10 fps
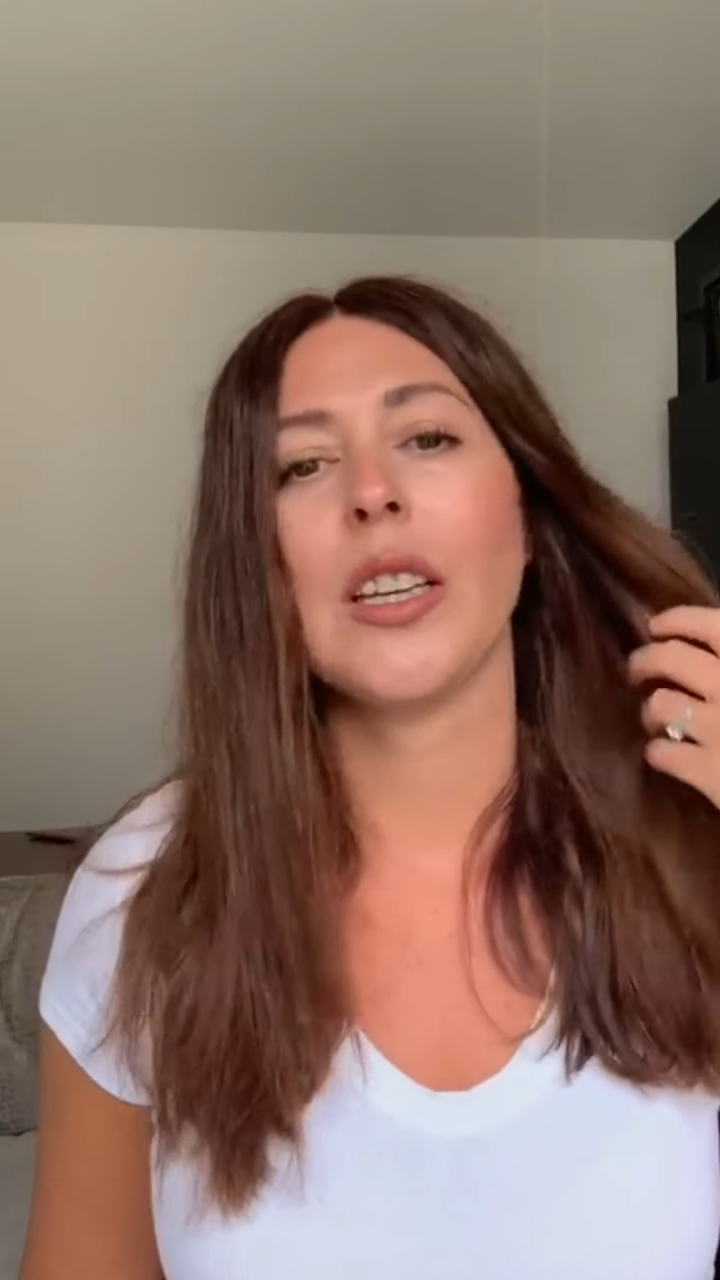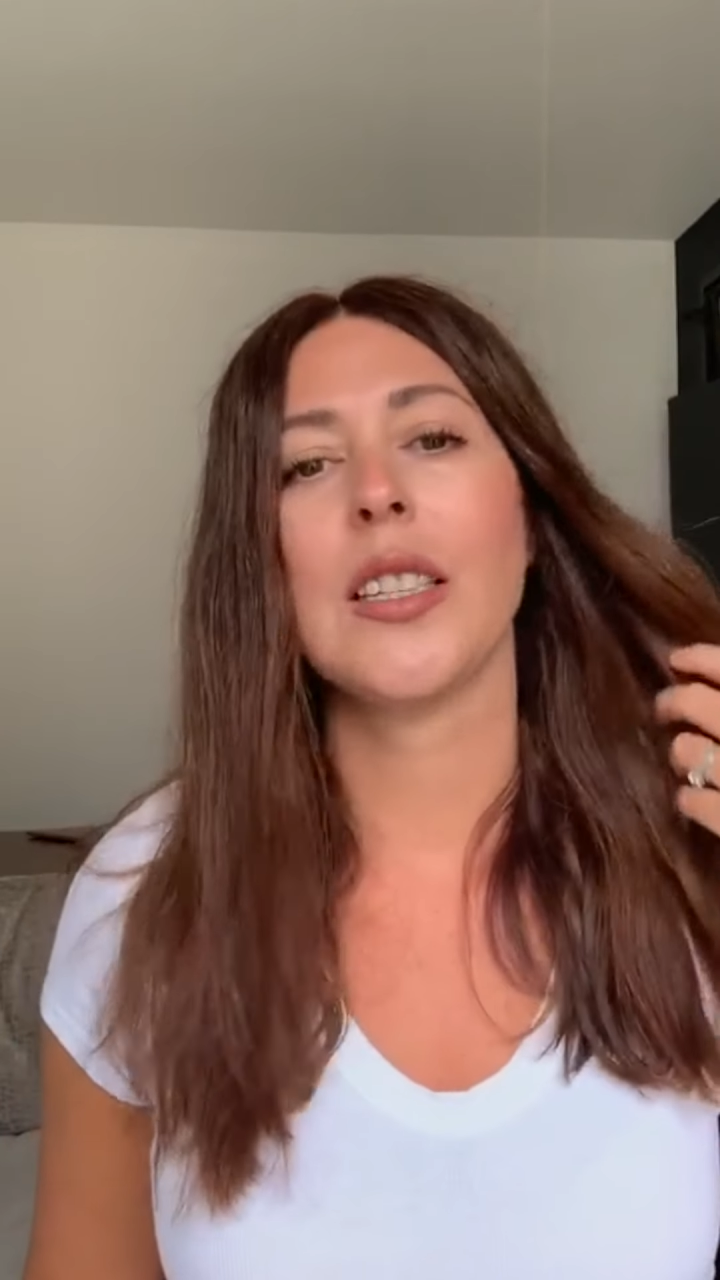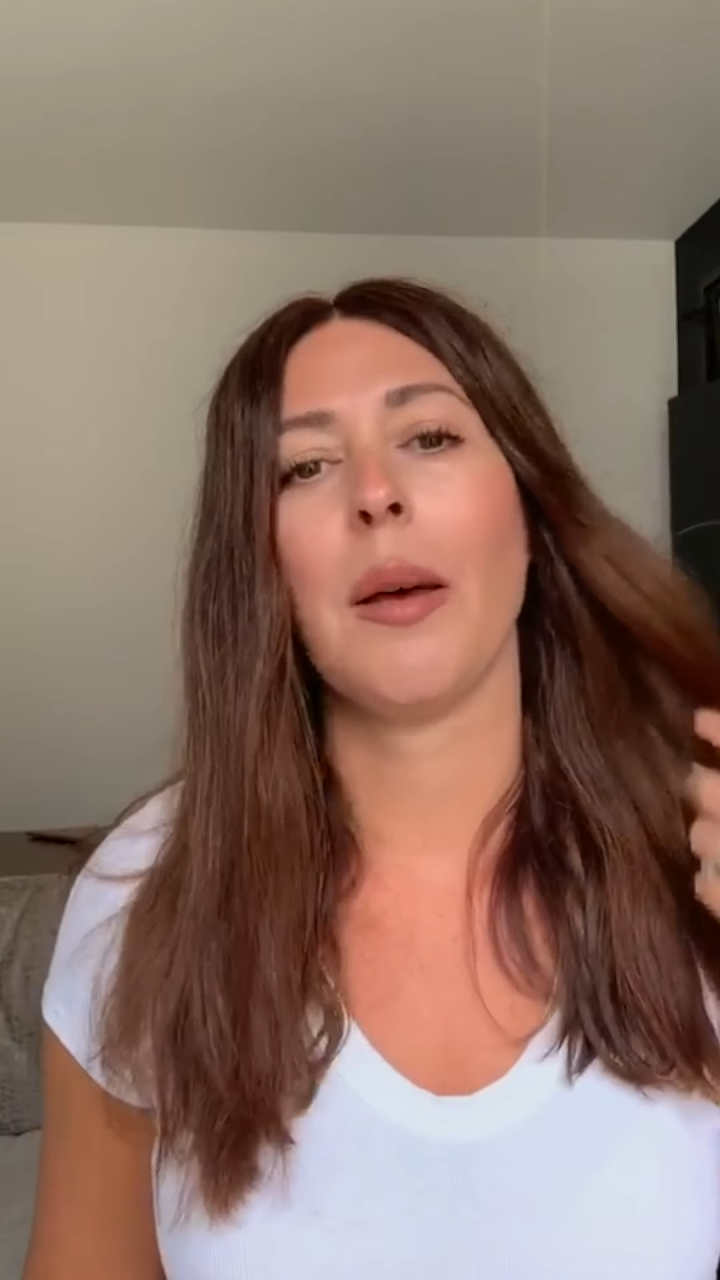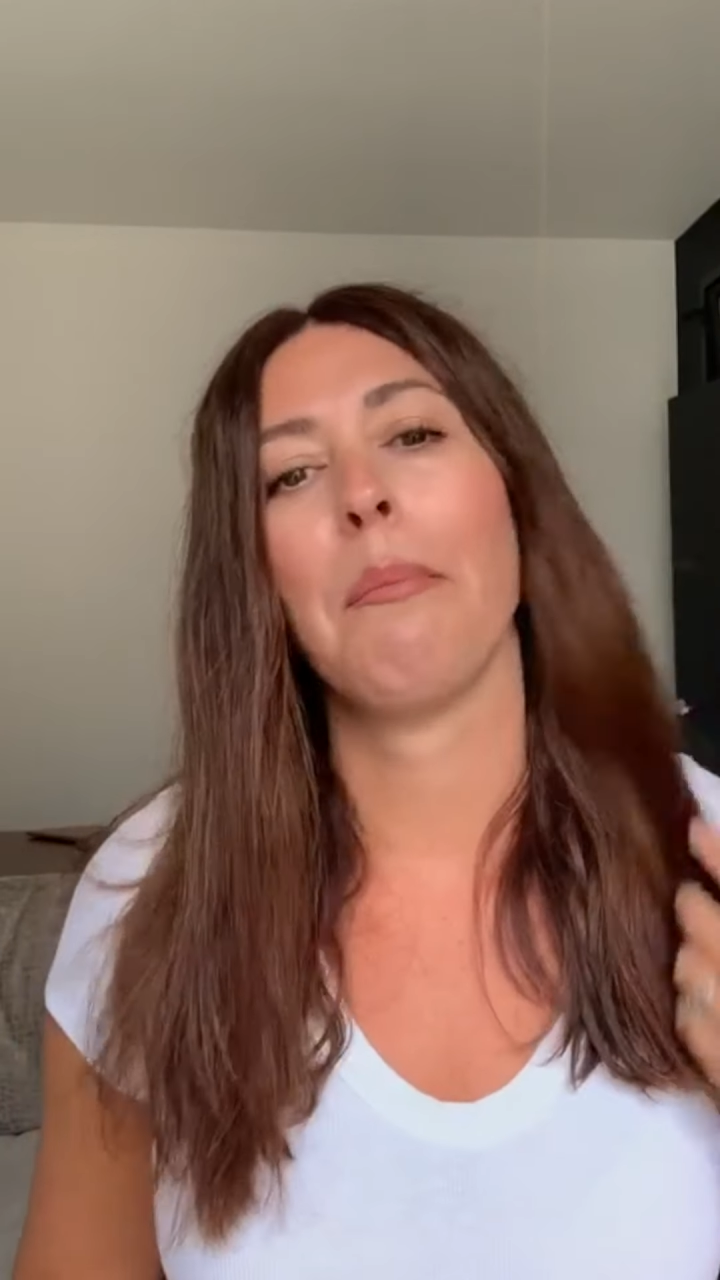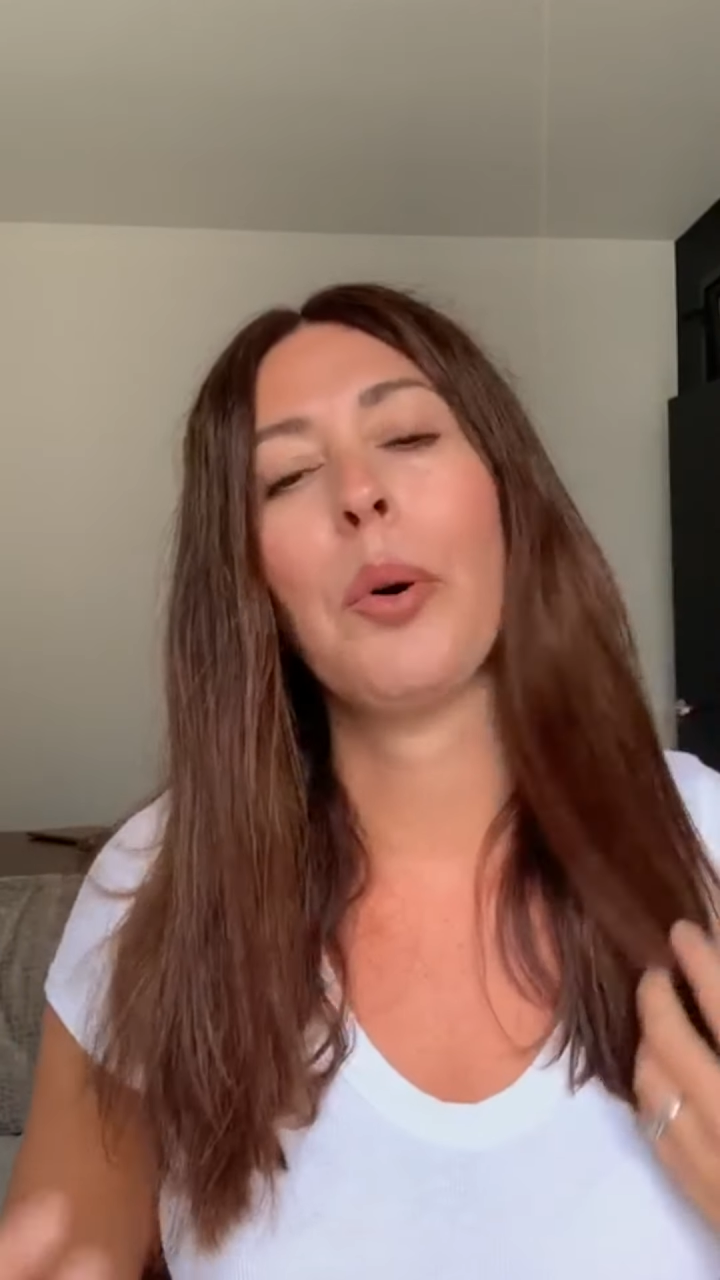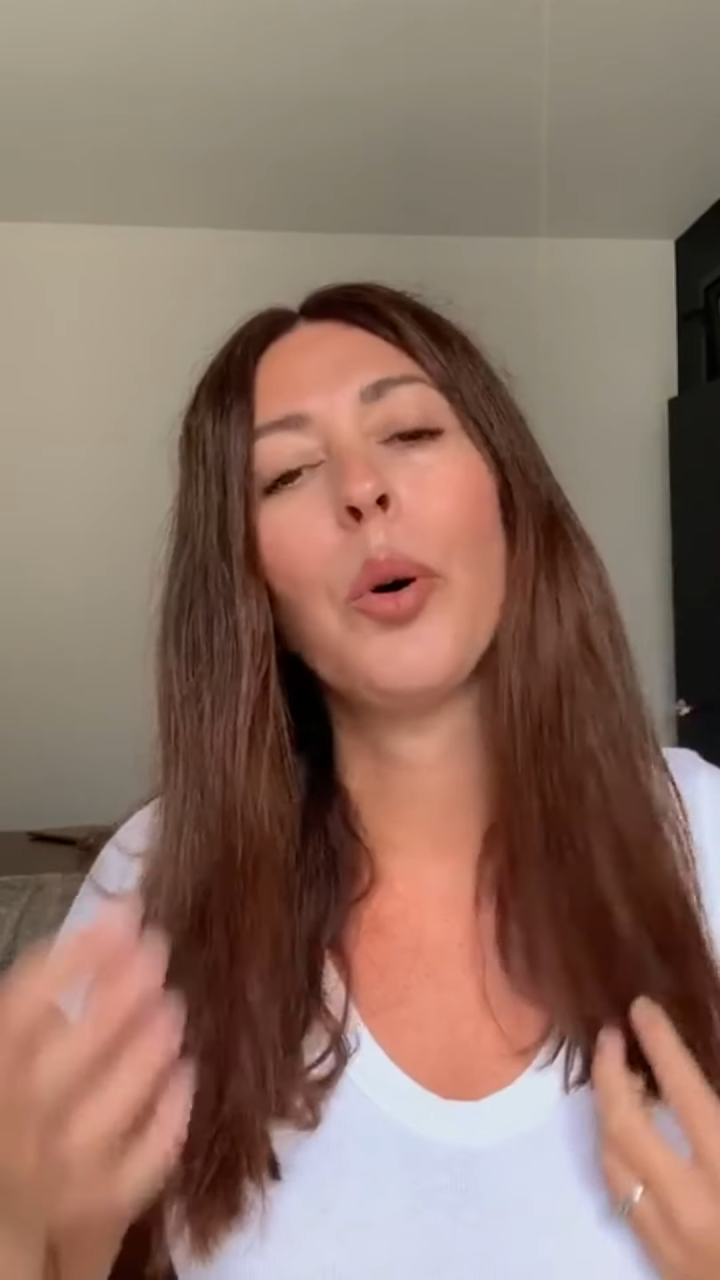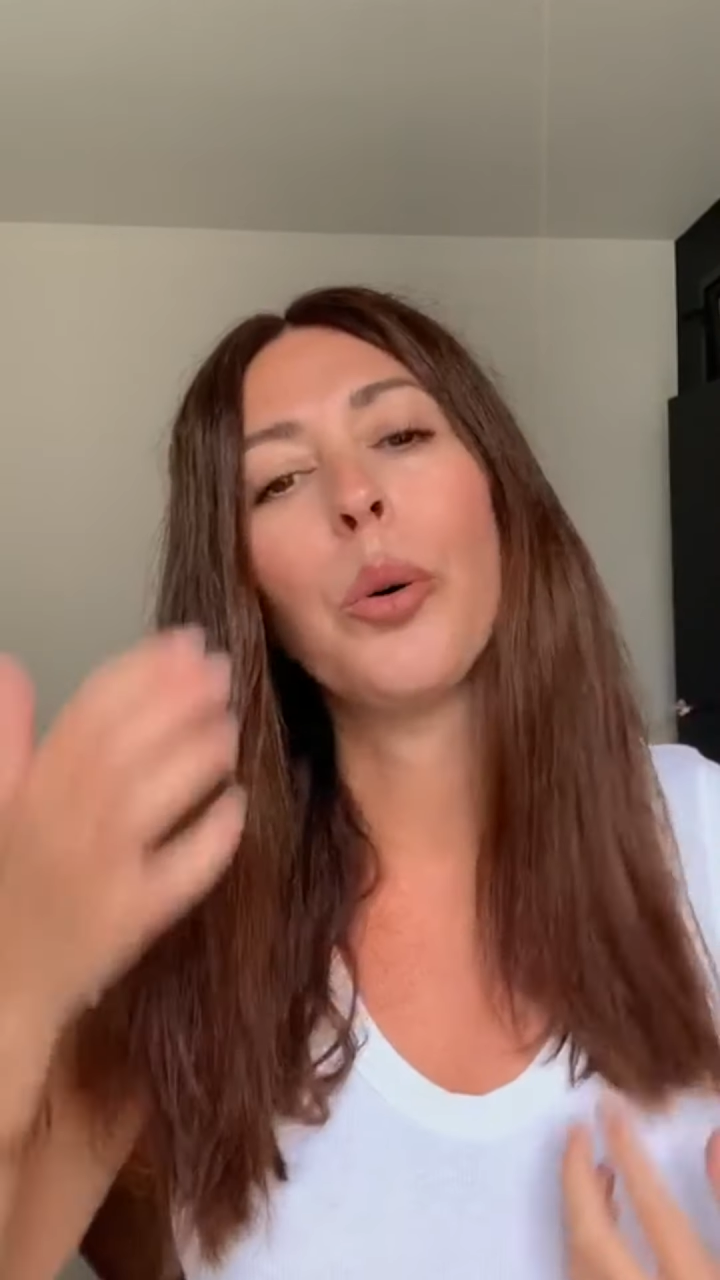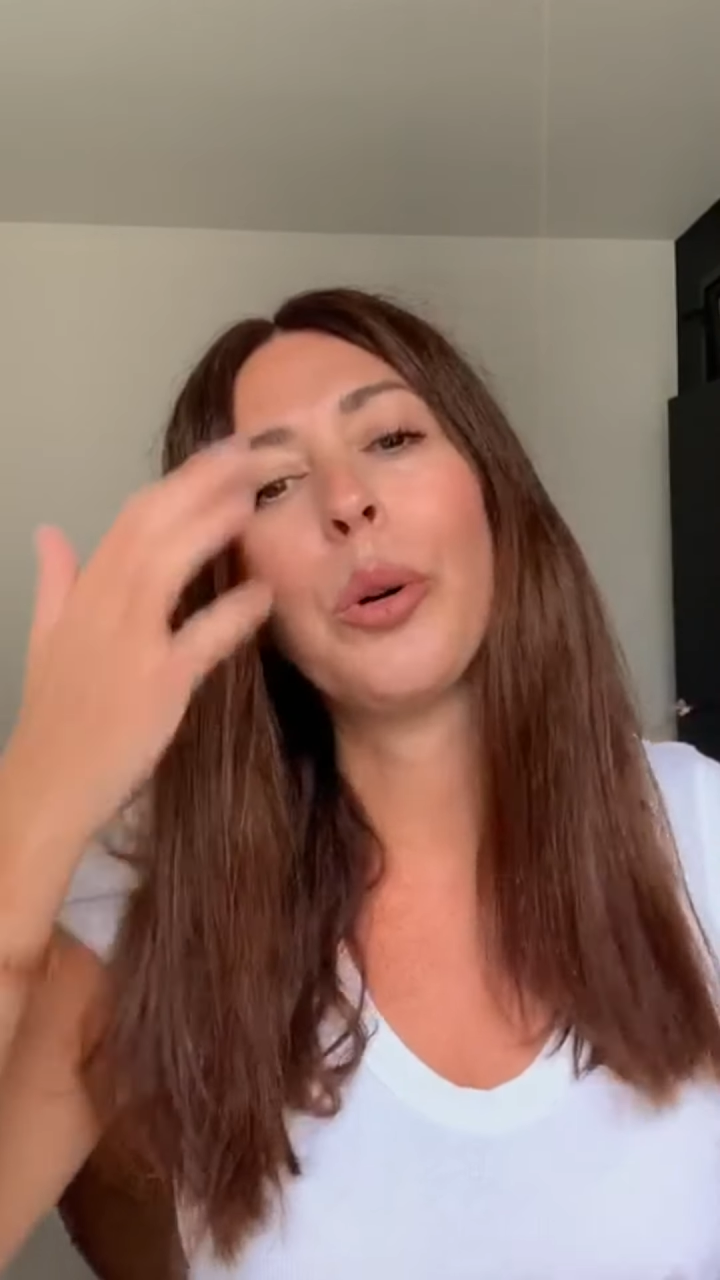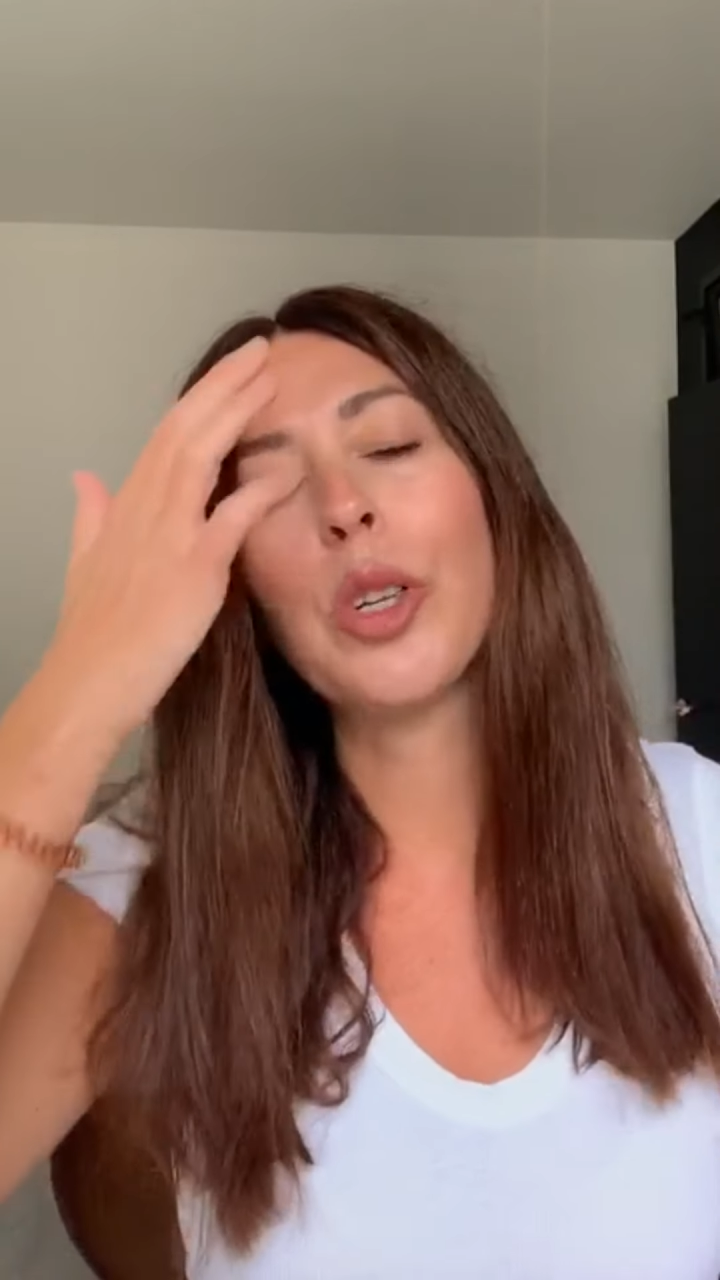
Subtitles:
simple,